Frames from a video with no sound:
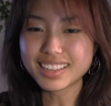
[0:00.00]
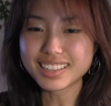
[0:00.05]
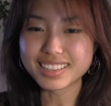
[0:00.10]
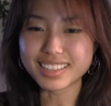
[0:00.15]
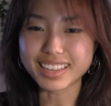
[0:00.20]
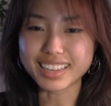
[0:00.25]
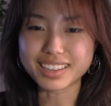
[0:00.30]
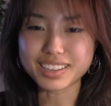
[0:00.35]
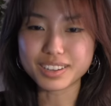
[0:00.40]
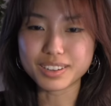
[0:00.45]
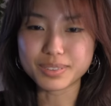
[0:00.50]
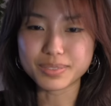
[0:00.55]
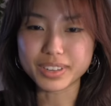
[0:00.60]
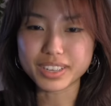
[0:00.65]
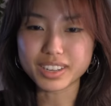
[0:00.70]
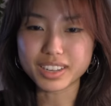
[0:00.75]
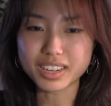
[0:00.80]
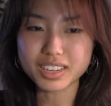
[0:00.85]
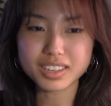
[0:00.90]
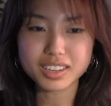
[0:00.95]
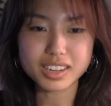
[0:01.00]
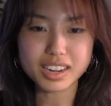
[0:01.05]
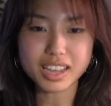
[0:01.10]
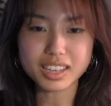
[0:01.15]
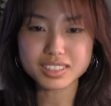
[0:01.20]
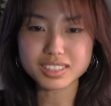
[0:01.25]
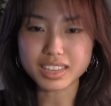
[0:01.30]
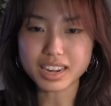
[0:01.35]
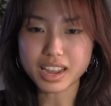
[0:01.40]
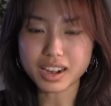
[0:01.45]
Like, oh my god, I need to
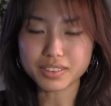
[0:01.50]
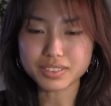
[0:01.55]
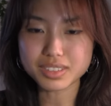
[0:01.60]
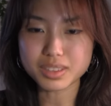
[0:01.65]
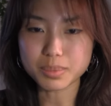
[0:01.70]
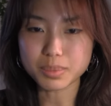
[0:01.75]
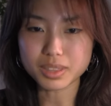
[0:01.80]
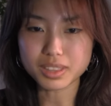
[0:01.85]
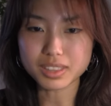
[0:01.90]
exit out of some of